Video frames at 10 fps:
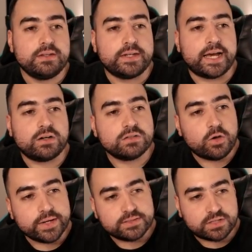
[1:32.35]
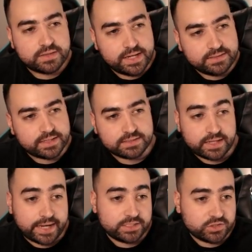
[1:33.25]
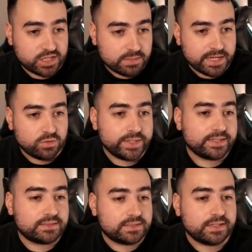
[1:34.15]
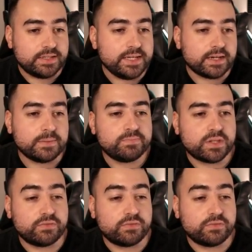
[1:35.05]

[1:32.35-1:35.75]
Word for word: Now, going inside the index.html, we can see here,